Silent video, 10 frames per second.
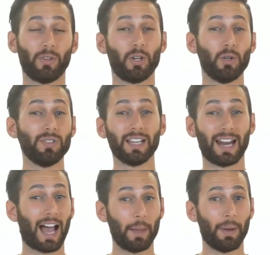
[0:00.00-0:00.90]
if you're using
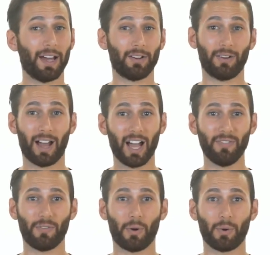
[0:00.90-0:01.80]
an iPad or an
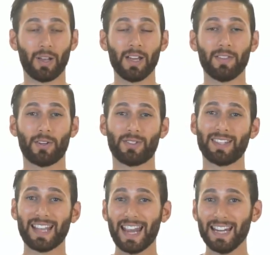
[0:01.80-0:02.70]
iPhone, there's
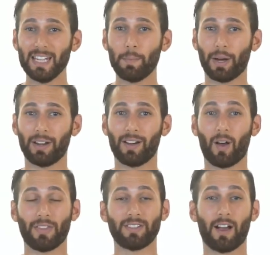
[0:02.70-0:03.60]
this handy button
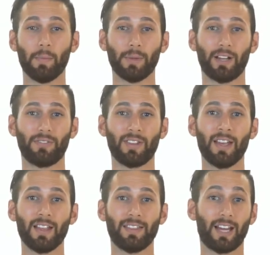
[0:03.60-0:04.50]
on the top left
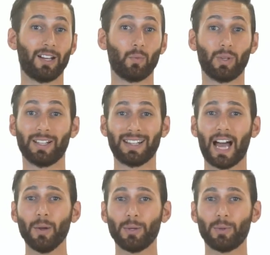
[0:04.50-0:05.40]
that will
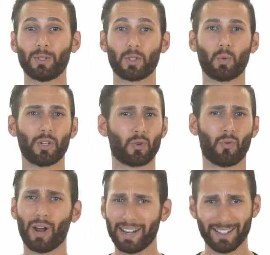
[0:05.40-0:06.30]
allow you to switch
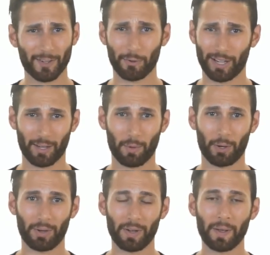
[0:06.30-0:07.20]
right into reading
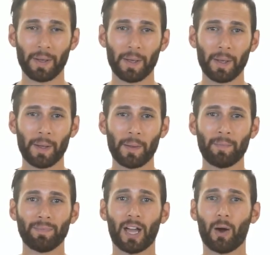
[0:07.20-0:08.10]
mode.
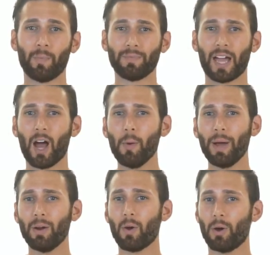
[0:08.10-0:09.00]
Now, how
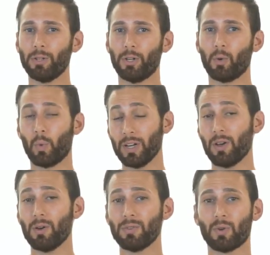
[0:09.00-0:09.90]
about on your
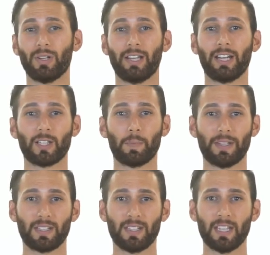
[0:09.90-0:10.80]
Windows or Linux
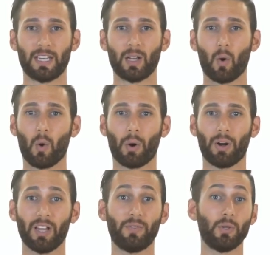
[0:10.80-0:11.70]
PC,
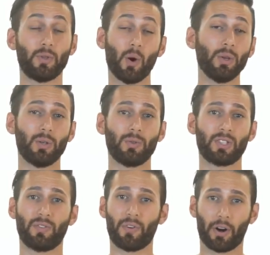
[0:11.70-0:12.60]
or if you don't use
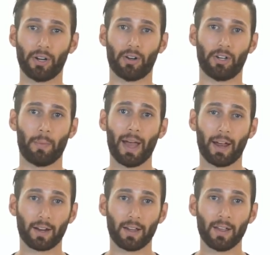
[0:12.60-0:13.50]
Safari on your
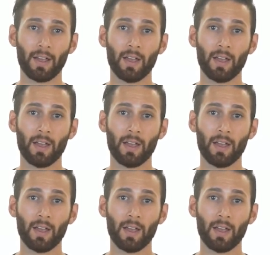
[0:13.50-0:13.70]
Mac?